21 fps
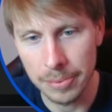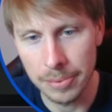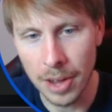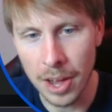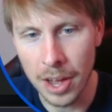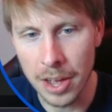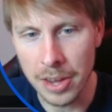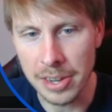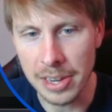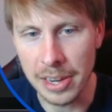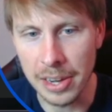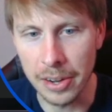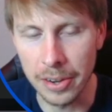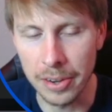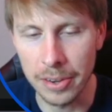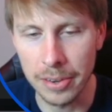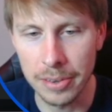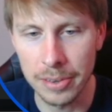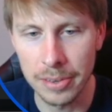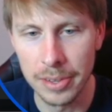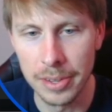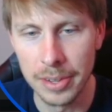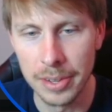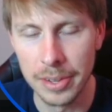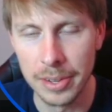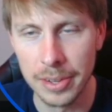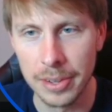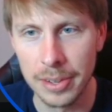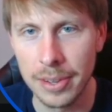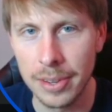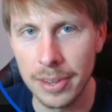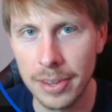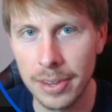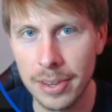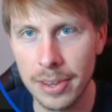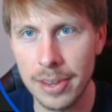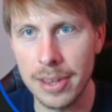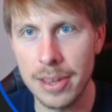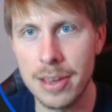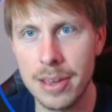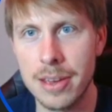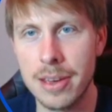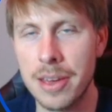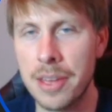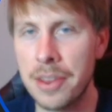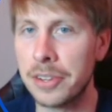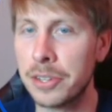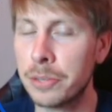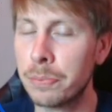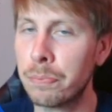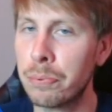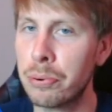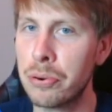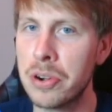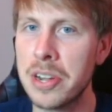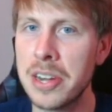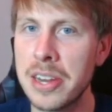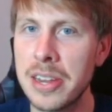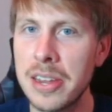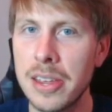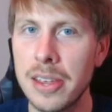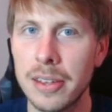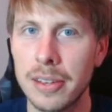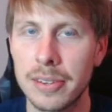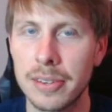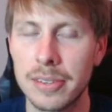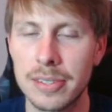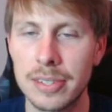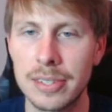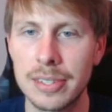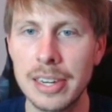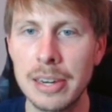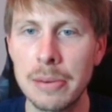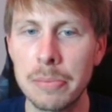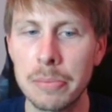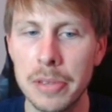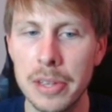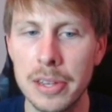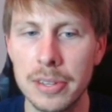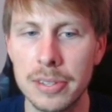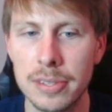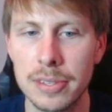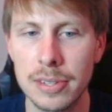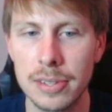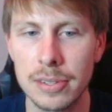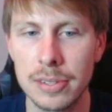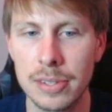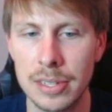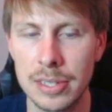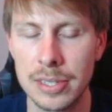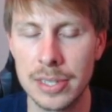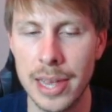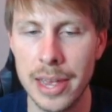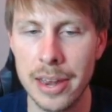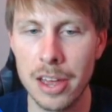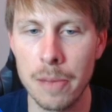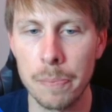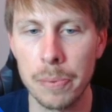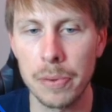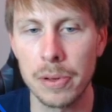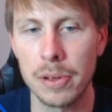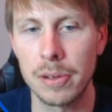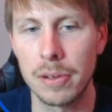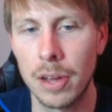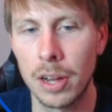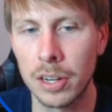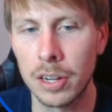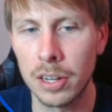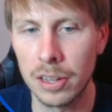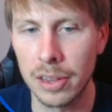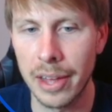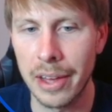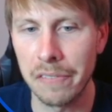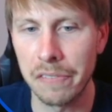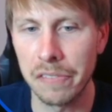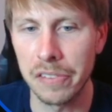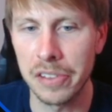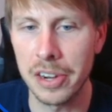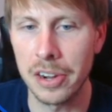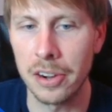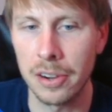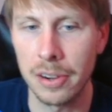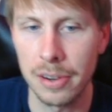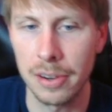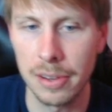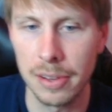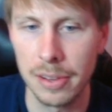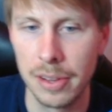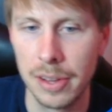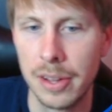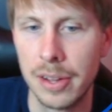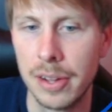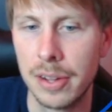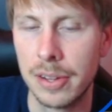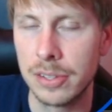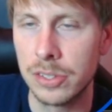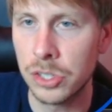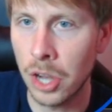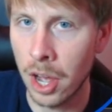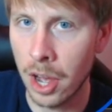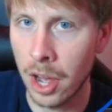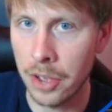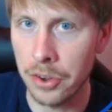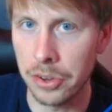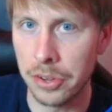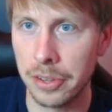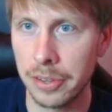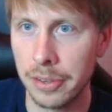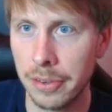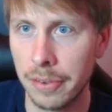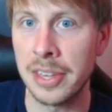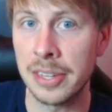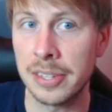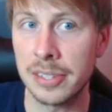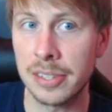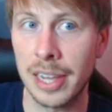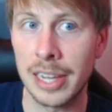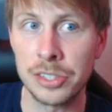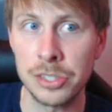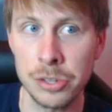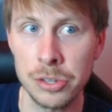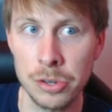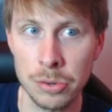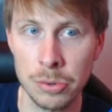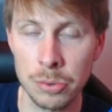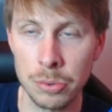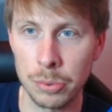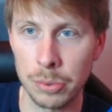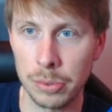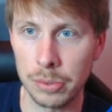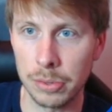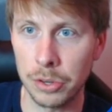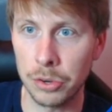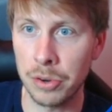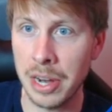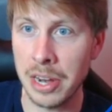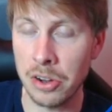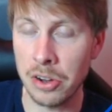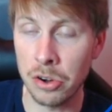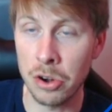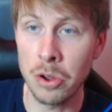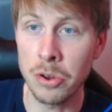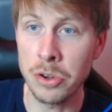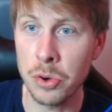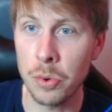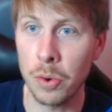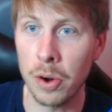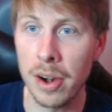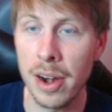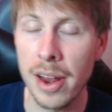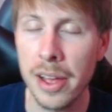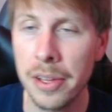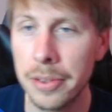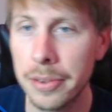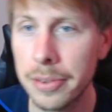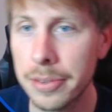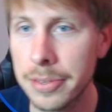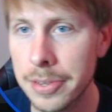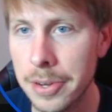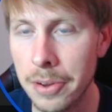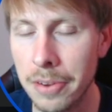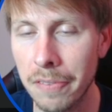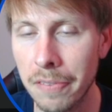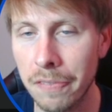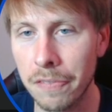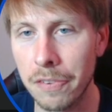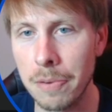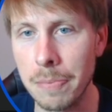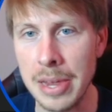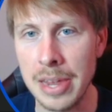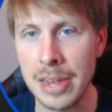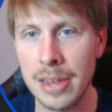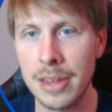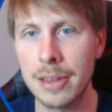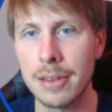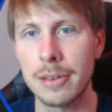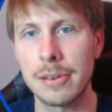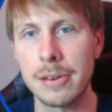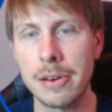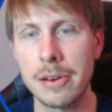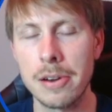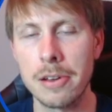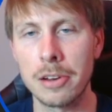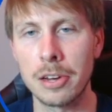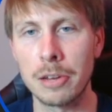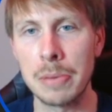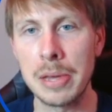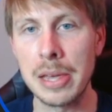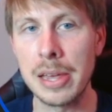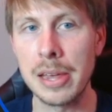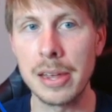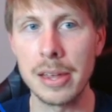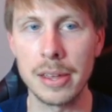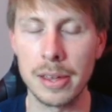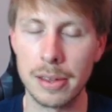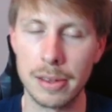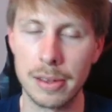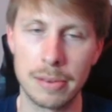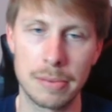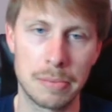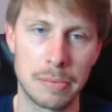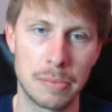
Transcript: on here. It is pretty seamless to set up a Cloudflare tunnel. This lets you create your own URL. So for me, you know, it could be